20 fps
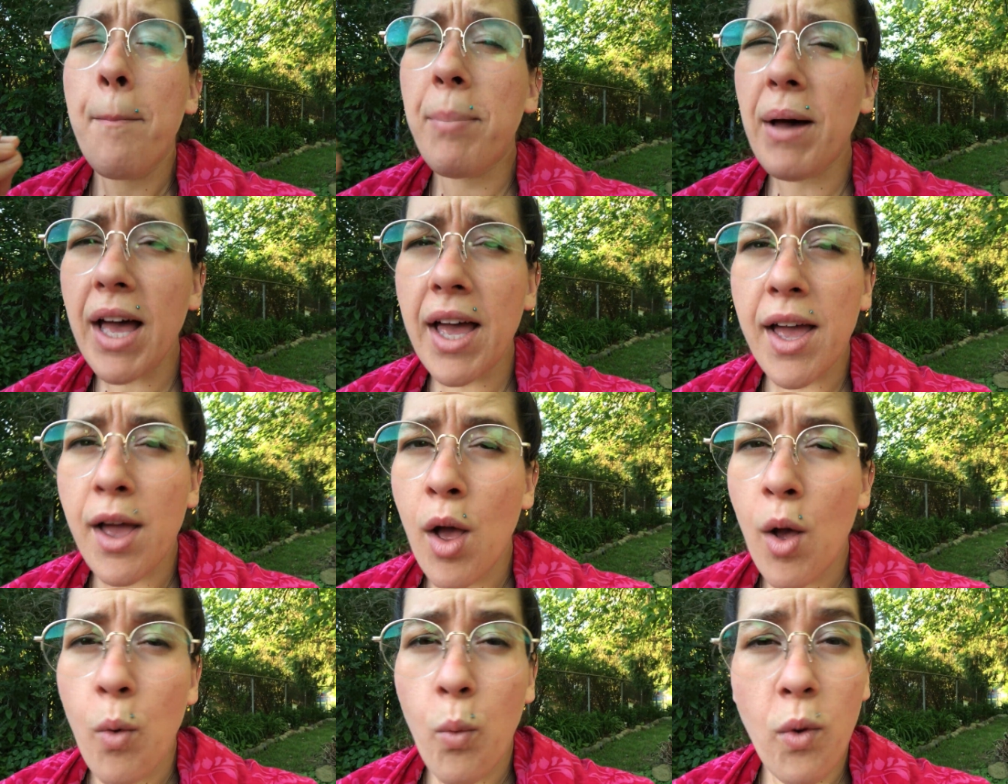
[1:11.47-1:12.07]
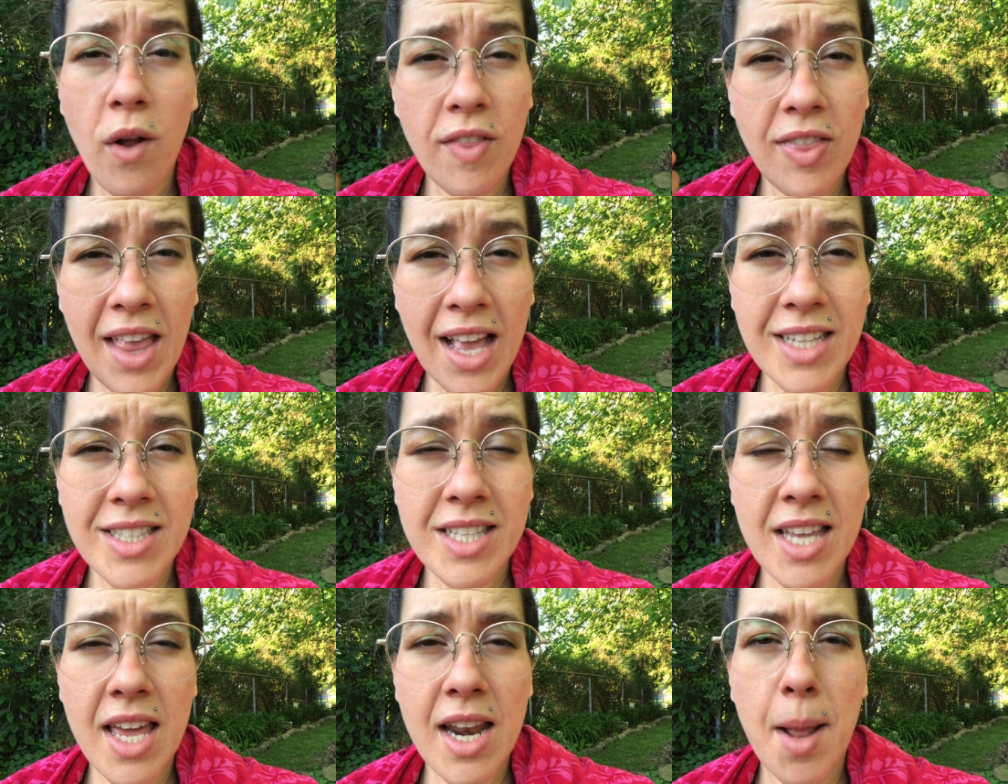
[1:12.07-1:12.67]
But with
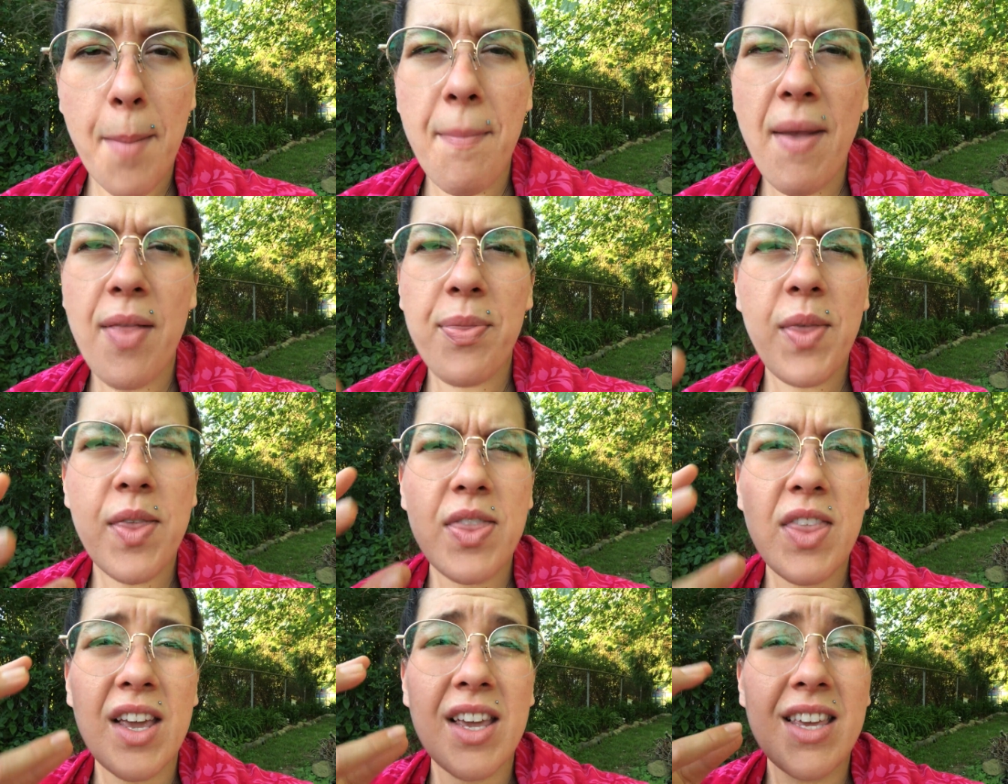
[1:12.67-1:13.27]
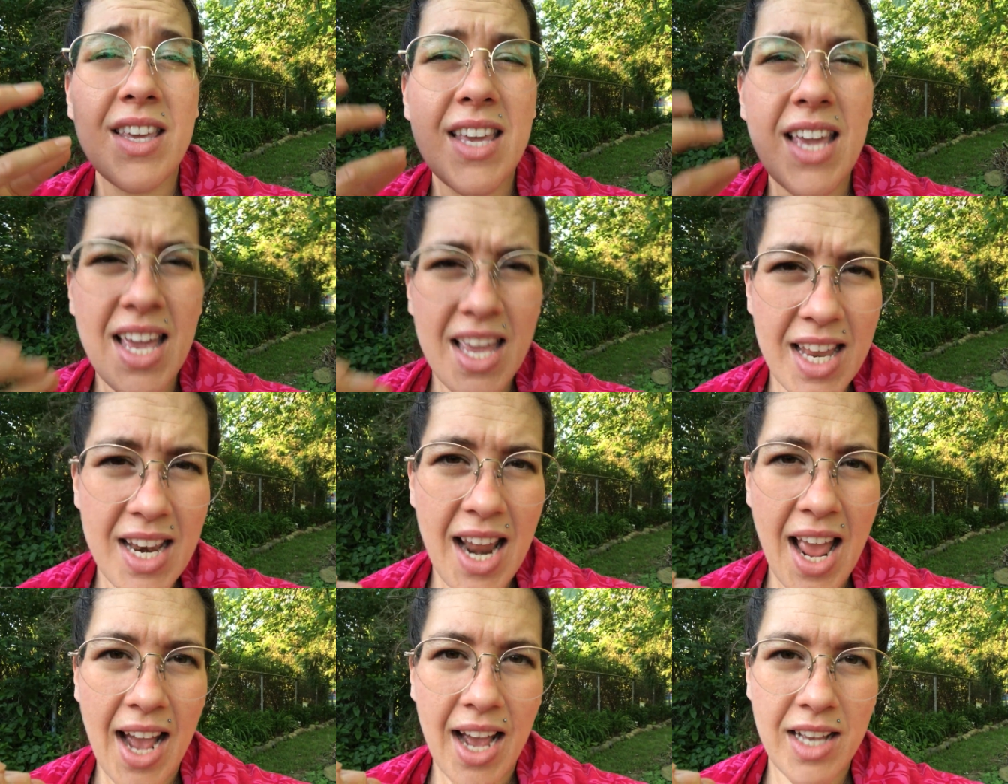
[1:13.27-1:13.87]
that said, it meant that the
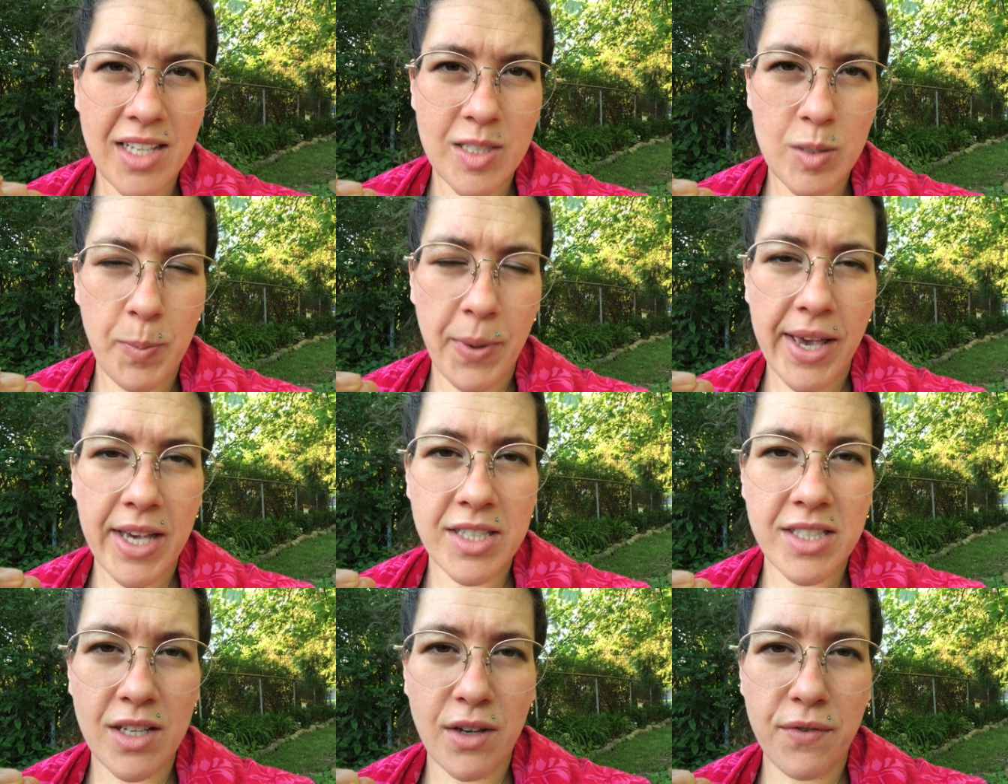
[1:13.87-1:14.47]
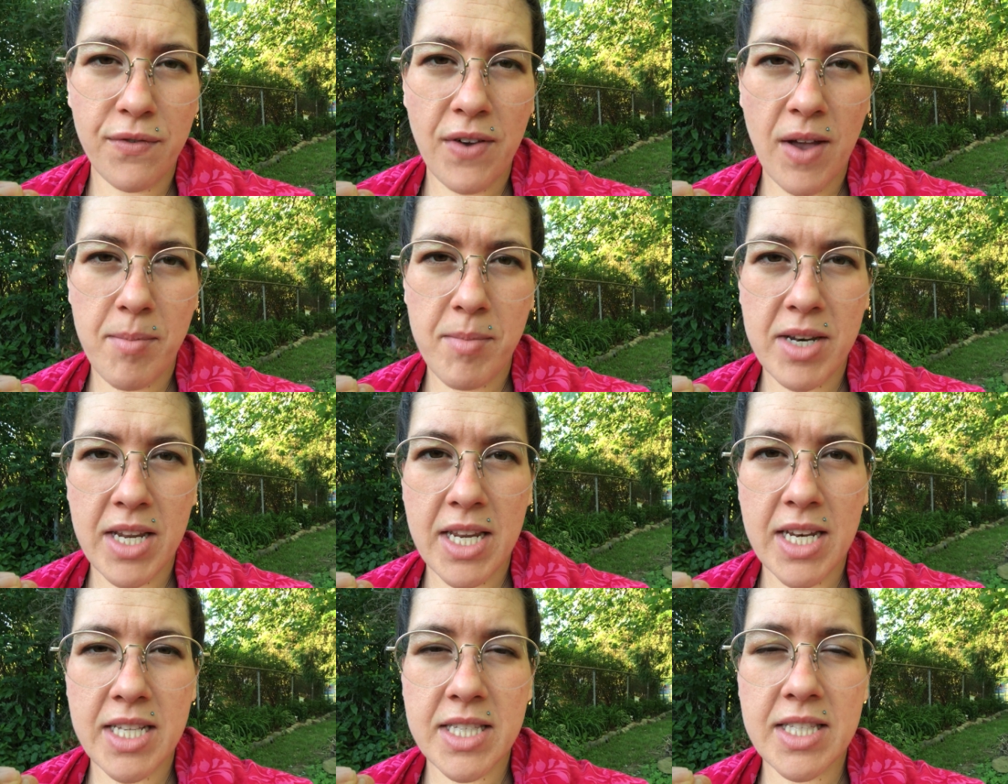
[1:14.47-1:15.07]
yin aspect of
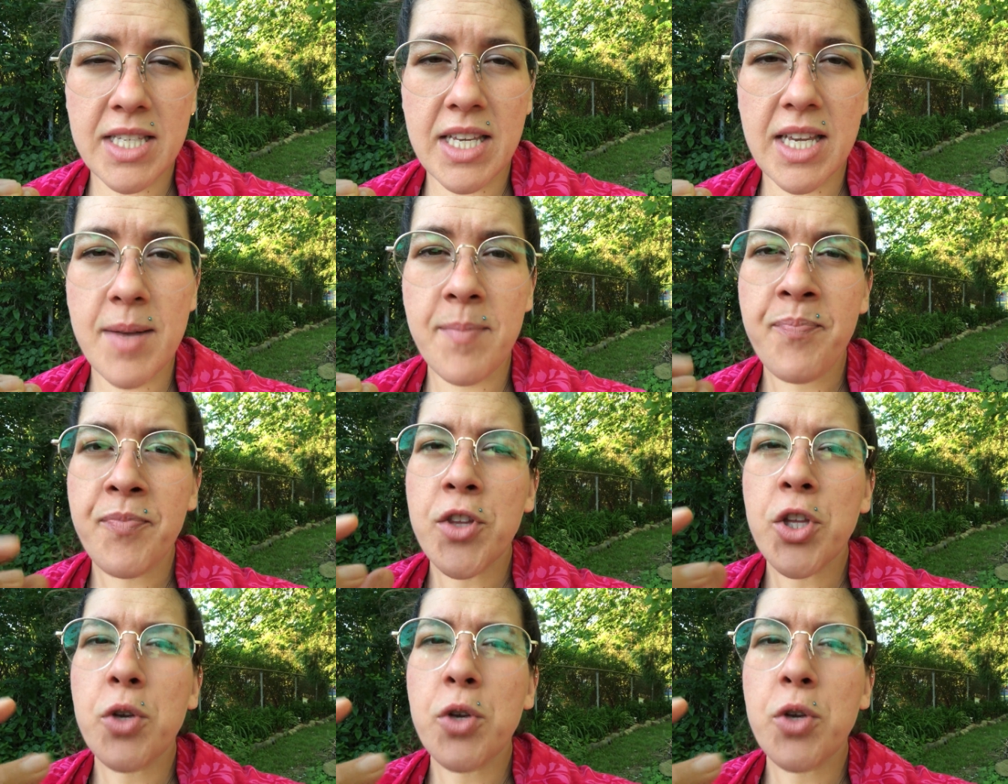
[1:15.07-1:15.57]
femininity